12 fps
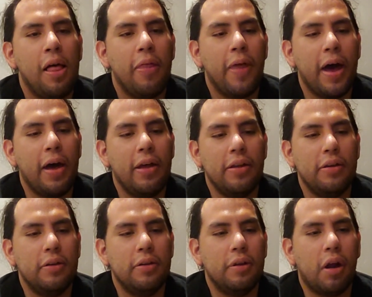
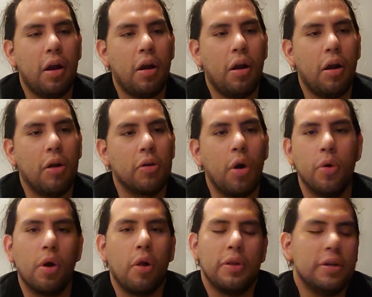that are
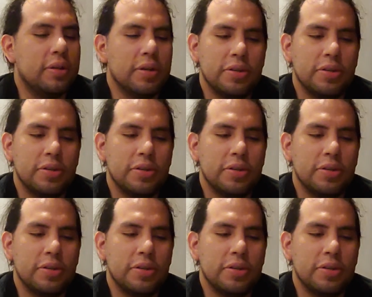going all in